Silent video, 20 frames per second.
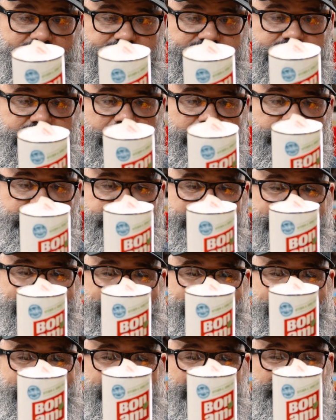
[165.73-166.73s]
in the 1800s.
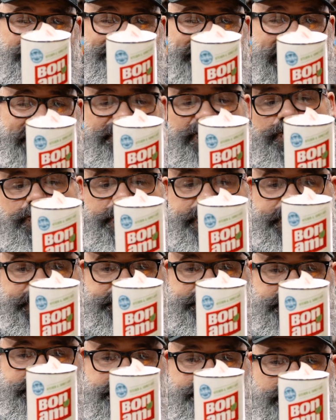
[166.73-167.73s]
It has 5
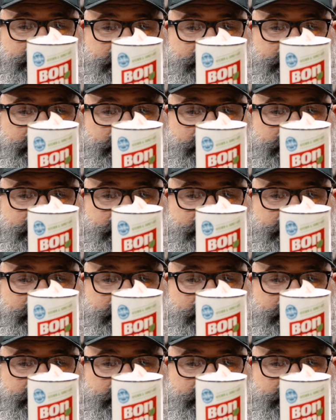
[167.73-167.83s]
ingredients,